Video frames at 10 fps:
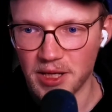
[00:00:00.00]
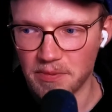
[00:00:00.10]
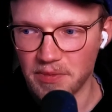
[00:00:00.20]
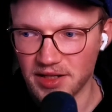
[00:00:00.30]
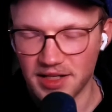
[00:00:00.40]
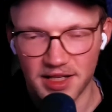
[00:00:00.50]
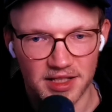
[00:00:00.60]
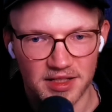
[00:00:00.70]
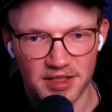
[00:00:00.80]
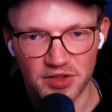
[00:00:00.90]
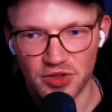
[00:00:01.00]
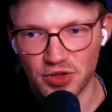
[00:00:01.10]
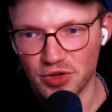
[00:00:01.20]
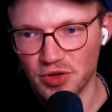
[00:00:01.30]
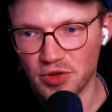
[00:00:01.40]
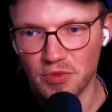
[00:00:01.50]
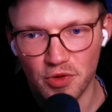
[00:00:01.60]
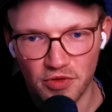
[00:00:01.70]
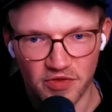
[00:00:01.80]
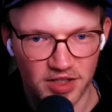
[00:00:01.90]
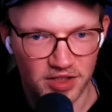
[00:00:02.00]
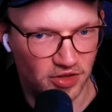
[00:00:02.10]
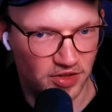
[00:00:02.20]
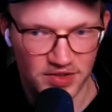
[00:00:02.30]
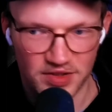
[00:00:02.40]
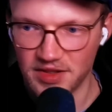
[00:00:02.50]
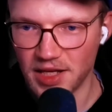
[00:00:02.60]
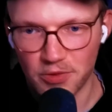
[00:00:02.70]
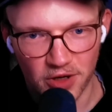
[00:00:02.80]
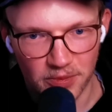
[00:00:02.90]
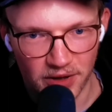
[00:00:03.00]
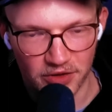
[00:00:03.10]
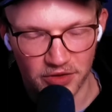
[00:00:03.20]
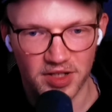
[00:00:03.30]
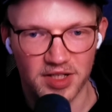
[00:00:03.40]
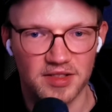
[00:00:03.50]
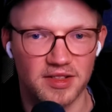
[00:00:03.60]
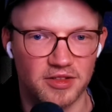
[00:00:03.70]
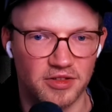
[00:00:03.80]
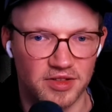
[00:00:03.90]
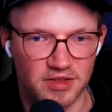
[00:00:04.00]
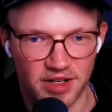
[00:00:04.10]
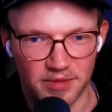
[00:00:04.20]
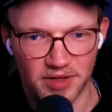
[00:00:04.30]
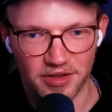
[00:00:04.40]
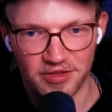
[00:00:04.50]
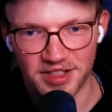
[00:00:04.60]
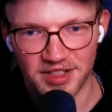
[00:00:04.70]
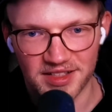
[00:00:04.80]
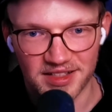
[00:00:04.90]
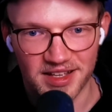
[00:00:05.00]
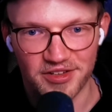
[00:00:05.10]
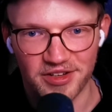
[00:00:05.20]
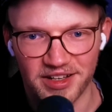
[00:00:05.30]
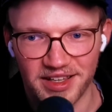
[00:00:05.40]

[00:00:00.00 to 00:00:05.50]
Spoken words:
but it needs to move across network boundaries, across thread boundaries, etc.